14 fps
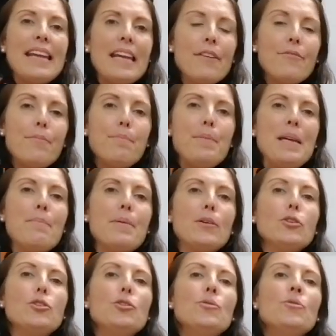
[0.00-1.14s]
If
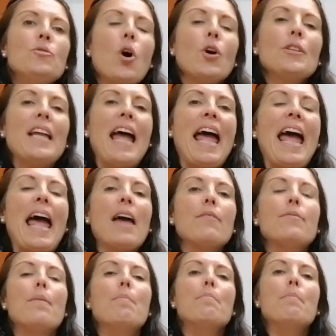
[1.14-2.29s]
people do not have
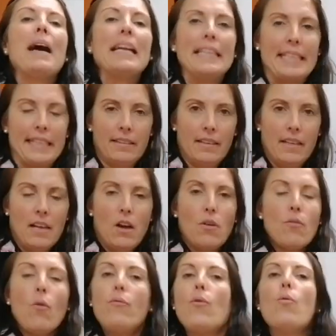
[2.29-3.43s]
money,
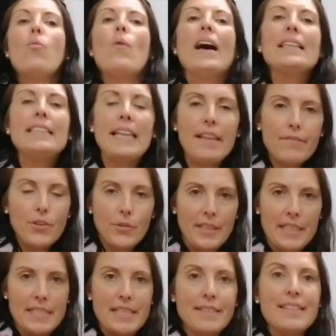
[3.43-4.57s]
for whatever
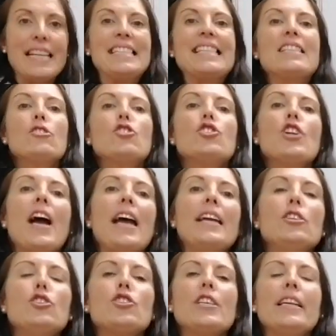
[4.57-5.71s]
reason, there's a
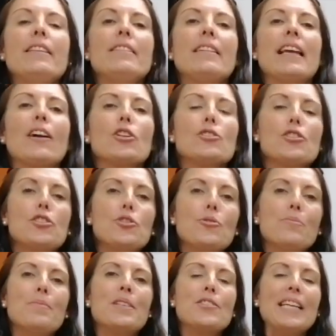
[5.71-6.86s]
change in the
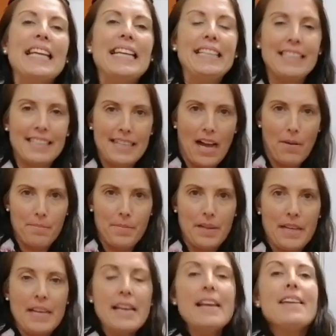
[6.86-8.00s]
consumer's income,
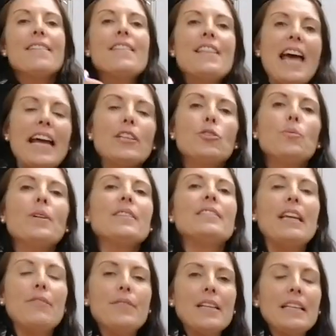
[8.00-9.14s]
that will
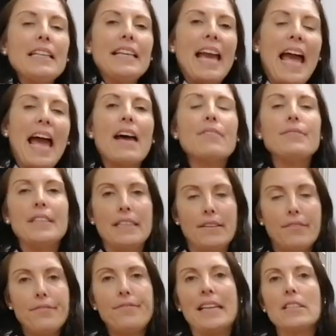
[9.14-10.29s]
definitely have an
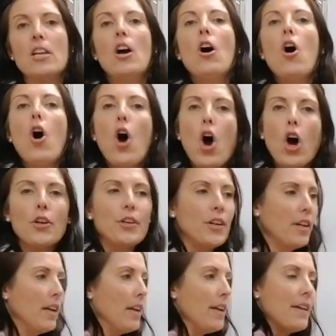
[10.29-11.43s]
effect
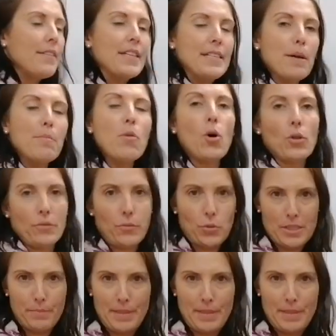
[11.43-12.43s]
on the demand for